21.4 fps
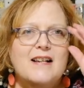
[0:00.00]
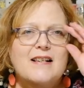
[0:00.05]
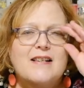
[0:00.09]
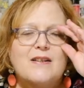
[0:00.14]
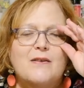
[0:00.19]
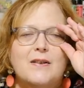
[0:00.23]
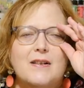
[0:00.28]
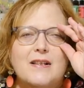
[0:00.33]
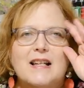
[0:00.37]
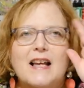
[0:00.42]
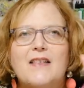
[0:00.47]
so
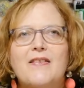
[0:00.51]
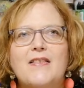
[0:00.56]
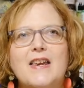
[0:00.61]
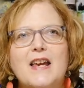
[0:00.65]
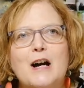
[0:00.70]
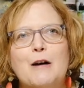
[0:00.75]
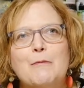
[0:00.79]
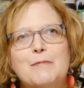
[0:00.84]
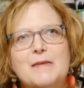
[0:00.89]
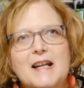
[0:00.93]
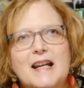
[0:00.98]
it's got the
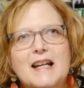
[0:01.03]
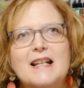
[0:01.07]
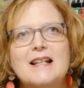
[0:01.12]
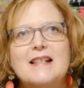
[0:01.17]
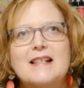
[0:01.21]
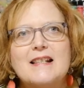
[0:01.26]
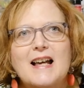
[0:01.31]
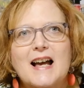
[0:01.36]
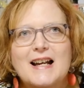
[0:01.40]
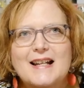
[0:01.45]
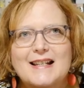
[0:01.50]
updated
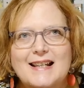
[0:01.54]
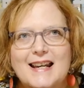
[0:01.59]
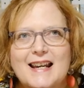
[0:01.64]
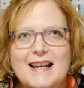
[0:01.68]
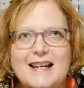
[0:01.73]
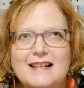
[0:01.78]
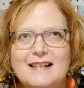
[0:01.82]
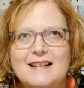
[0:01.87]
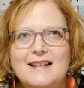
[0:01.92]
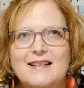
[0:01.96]
sizing,